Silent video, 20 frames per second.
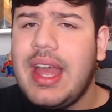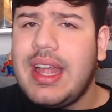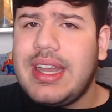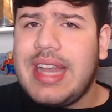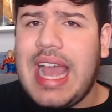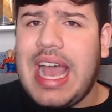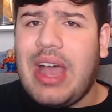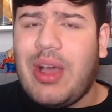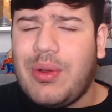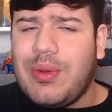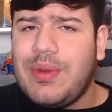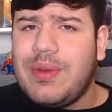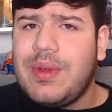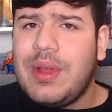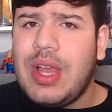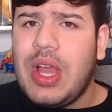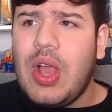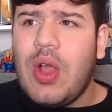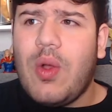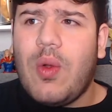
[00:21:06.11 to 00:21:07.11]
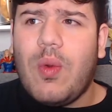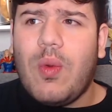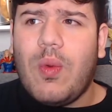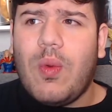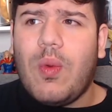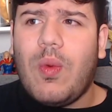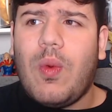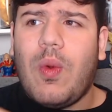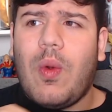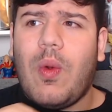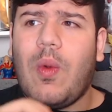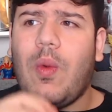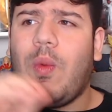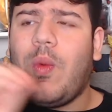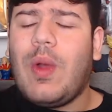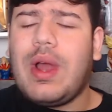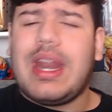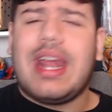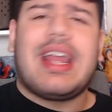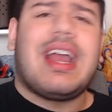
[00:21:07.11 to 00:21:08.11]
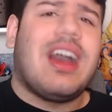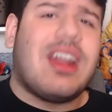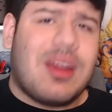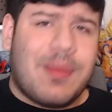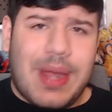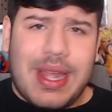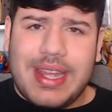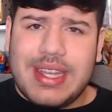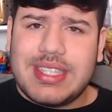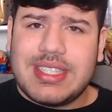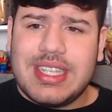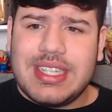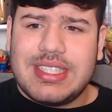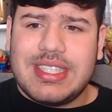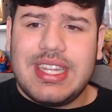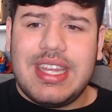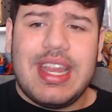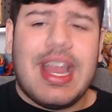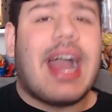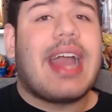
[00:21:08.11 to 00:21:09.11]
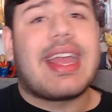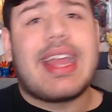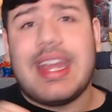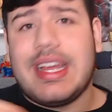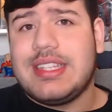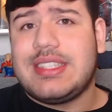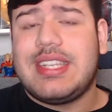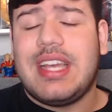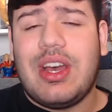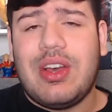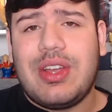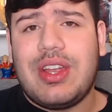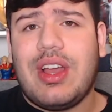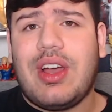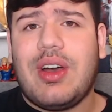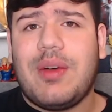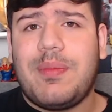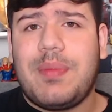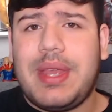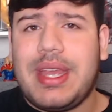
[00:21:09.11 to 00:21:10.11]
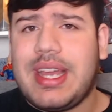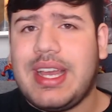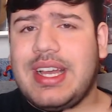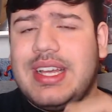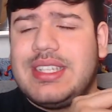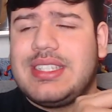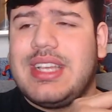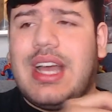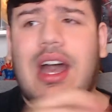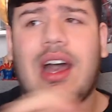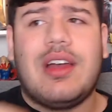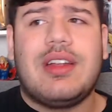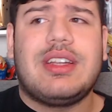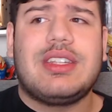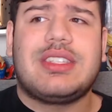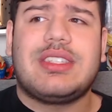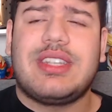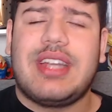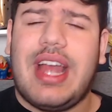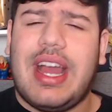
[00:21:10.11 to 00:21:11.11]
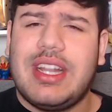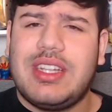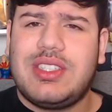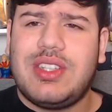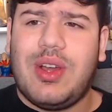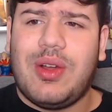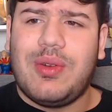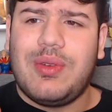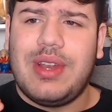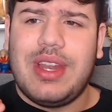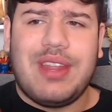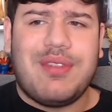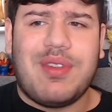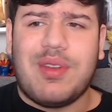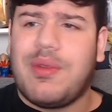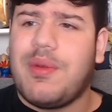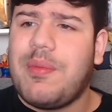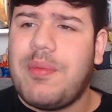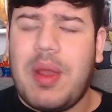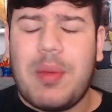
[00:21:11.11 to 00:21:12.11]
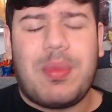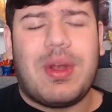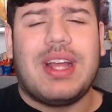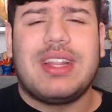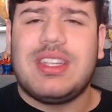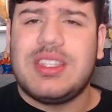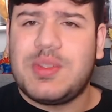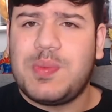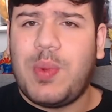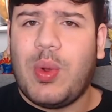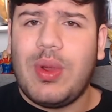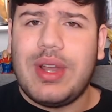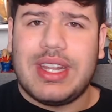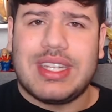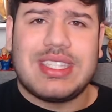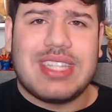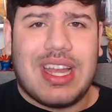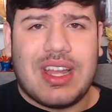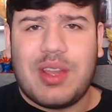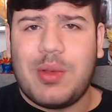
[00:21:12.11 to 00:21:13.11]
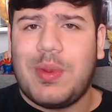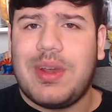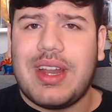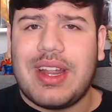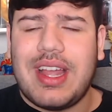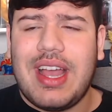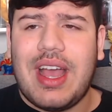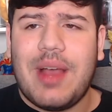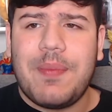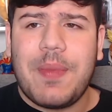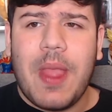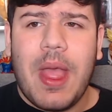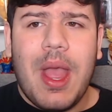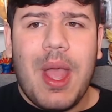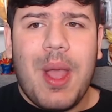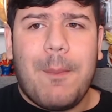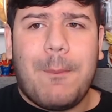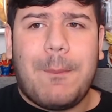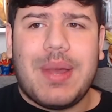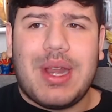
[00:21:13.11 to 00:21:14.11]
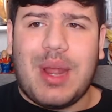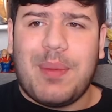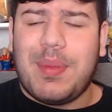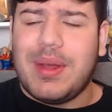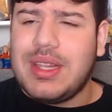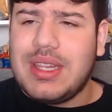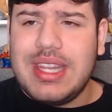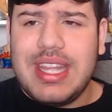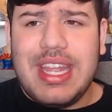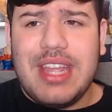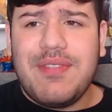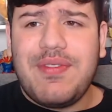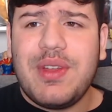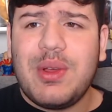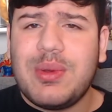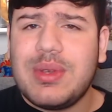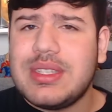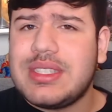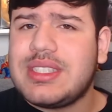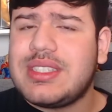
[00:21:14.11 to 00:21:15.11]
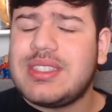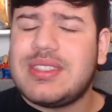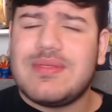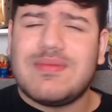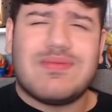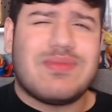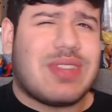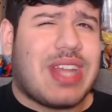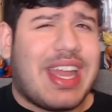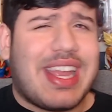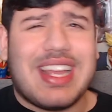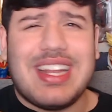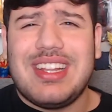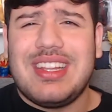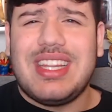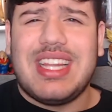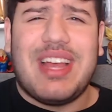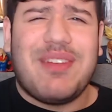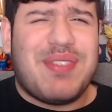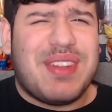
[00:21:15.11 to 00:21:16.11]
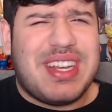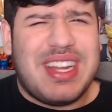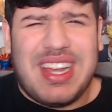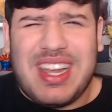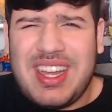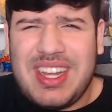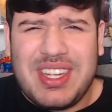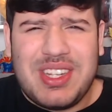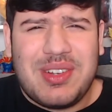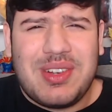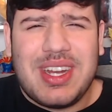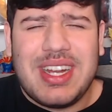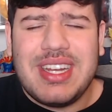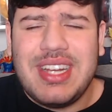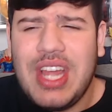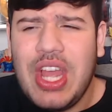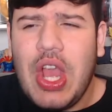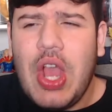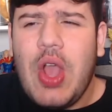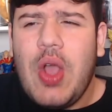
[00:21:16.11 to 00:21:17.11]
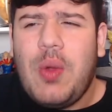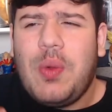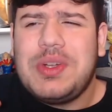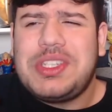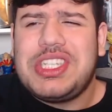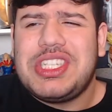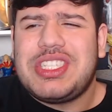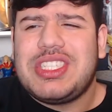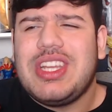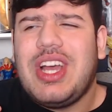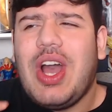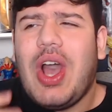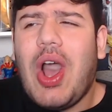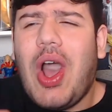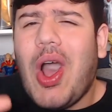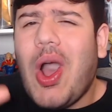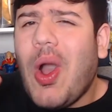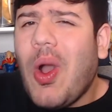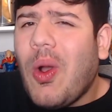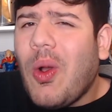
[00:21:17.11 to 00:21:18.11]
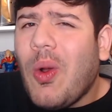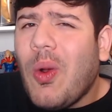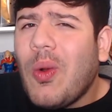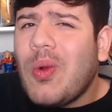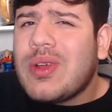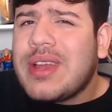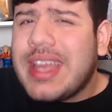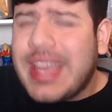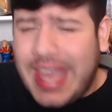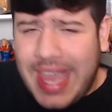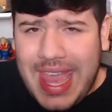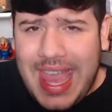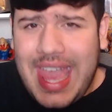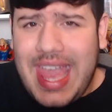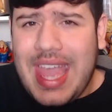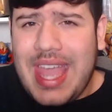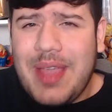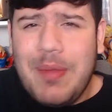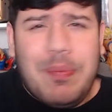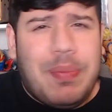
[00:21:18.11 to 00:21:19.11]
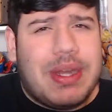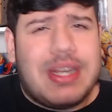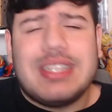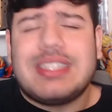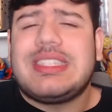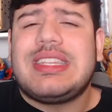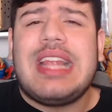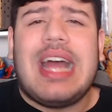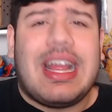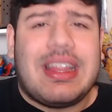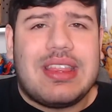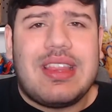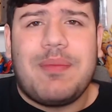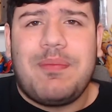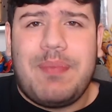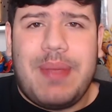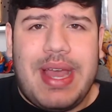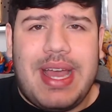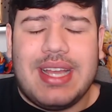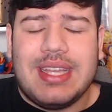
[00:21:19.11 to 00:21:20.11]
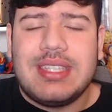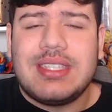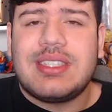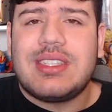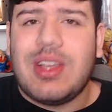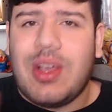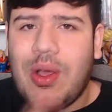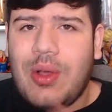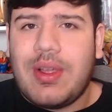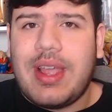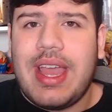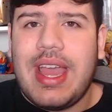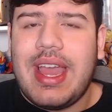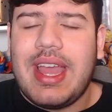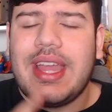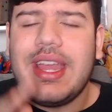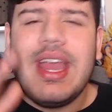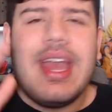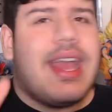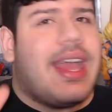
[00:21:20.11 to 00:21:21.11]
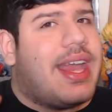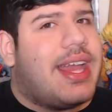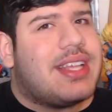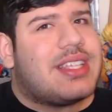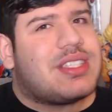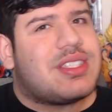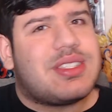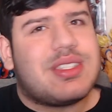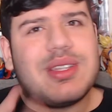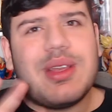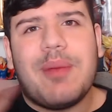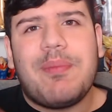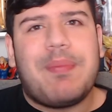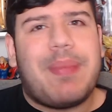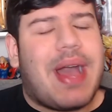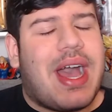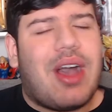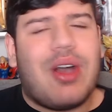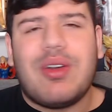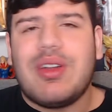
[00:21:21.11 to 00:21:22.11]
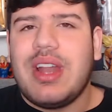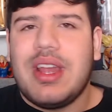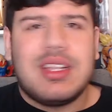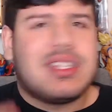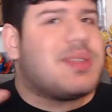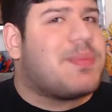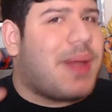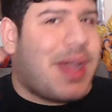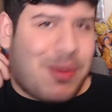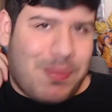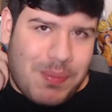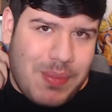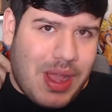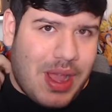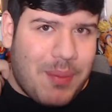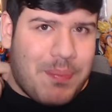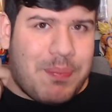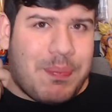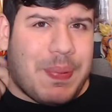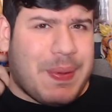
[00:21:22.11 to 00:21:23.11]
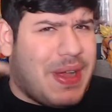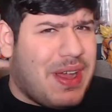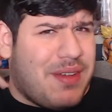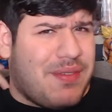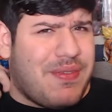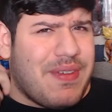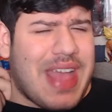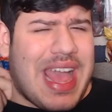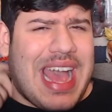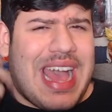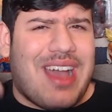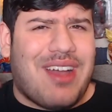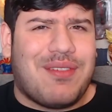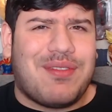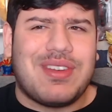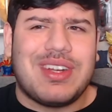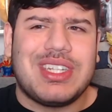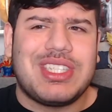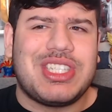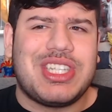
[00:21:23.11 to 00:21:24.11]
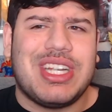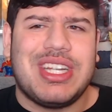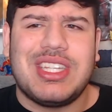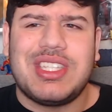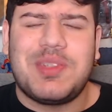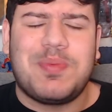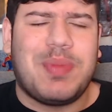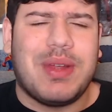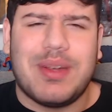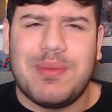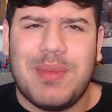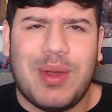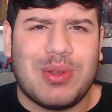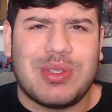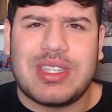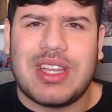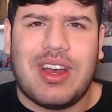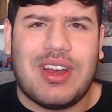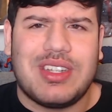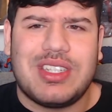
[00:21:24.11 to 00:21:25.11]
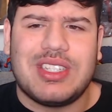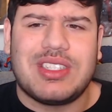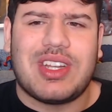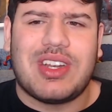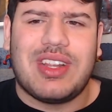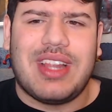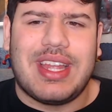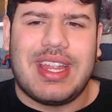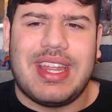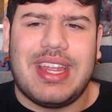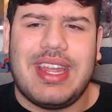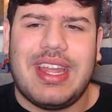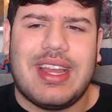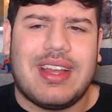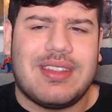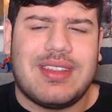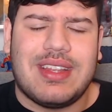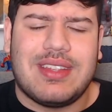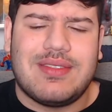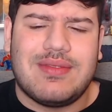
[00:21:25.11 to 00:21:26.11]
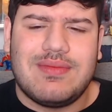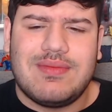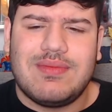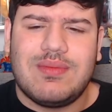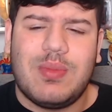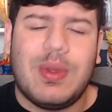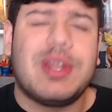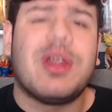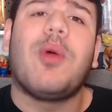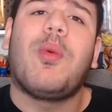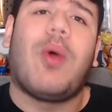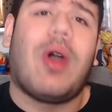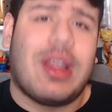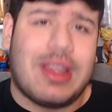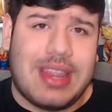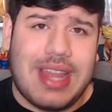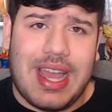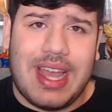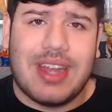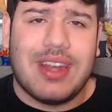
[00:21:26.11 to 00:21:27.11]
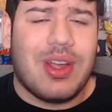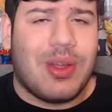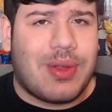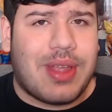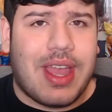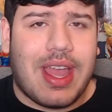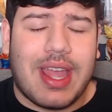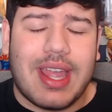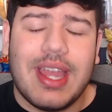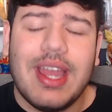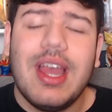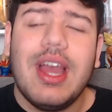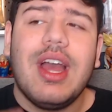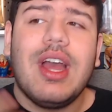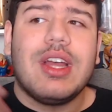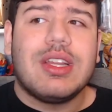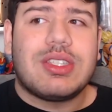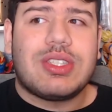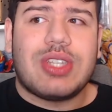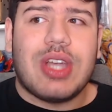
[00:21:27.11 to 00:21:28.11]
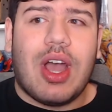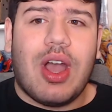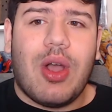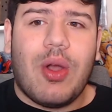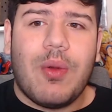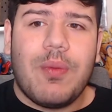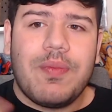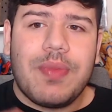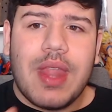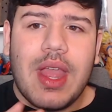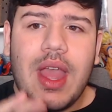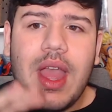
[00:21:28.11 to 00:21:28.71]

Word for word: Now, what I got on my SAT, I can't tell y'all because honestly, I don't even remember at this point exactly what I got, but I believe it was like an 1100, which is okay, but it's not the best, okay? It's about it's about above average-ish, but most colleges are like, yeah, that we don't want that, okay? So,